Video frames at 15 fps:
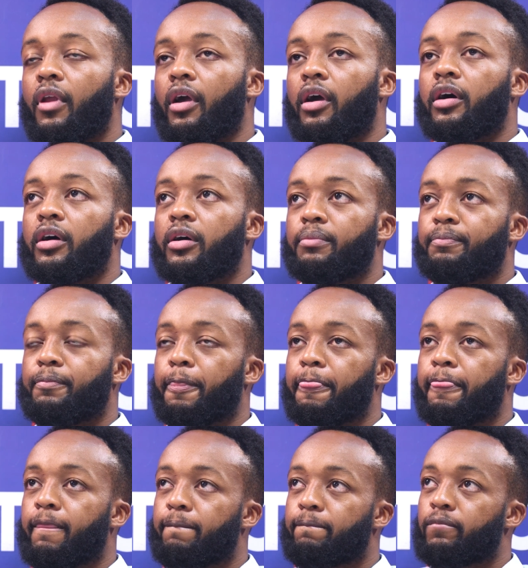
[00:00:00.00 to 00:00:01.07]

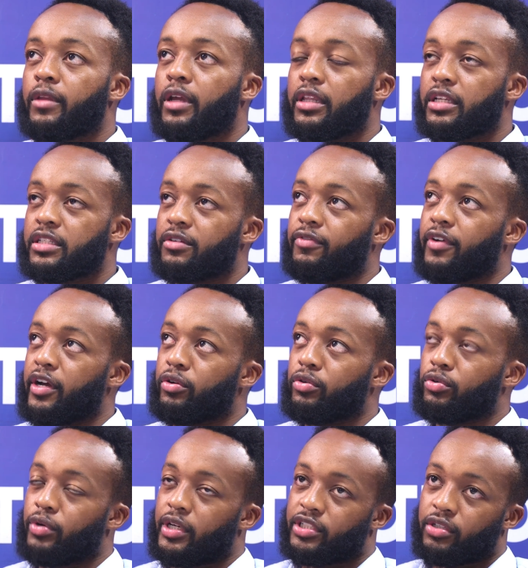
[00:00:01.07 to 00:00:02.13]
That's a very
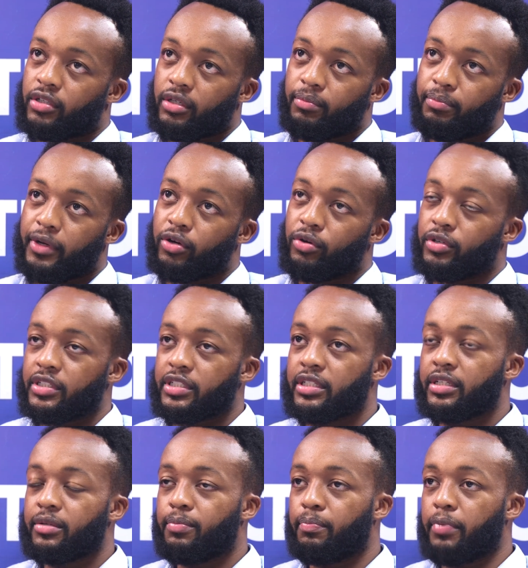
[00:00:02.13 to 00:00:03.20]
good question,
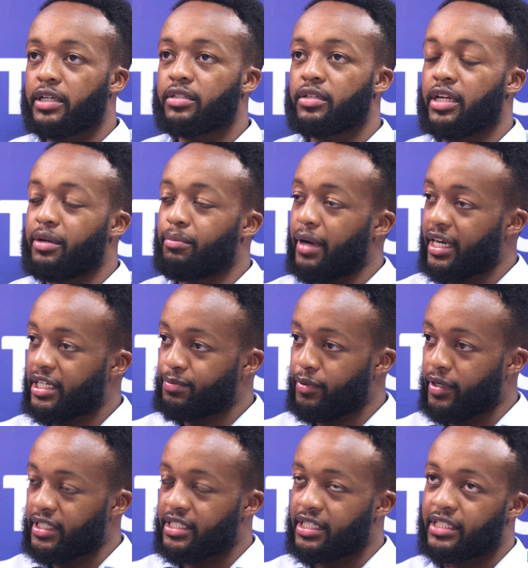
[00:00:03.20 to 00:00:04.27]
because personally my
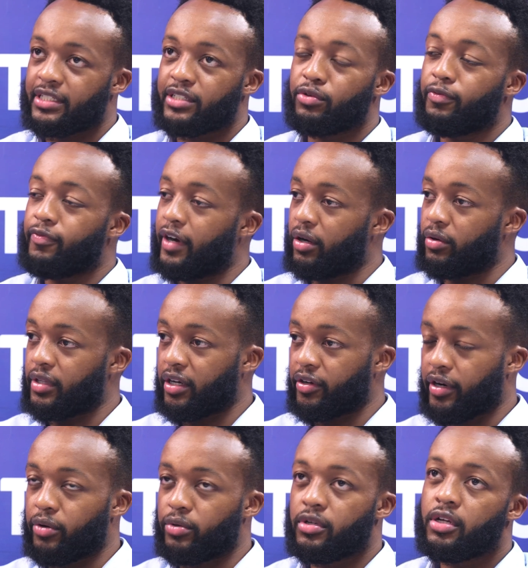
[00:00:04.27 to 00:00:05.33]
experience is so far on the
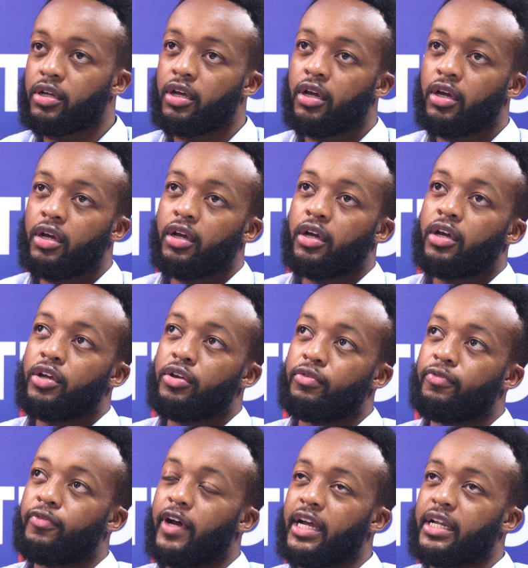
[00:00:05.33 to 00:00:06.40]
ground, you
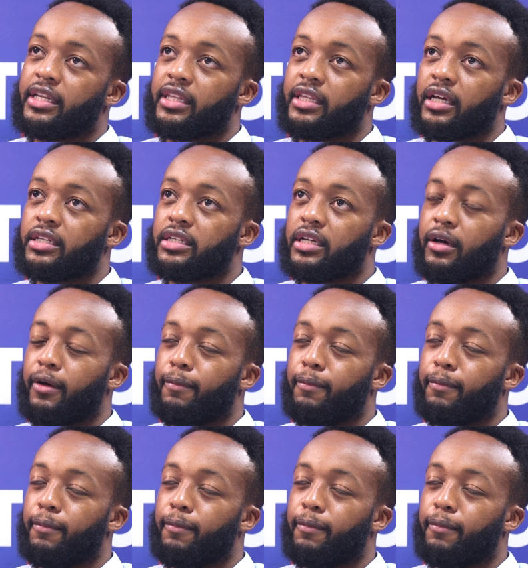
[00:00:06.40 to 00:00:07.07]
find that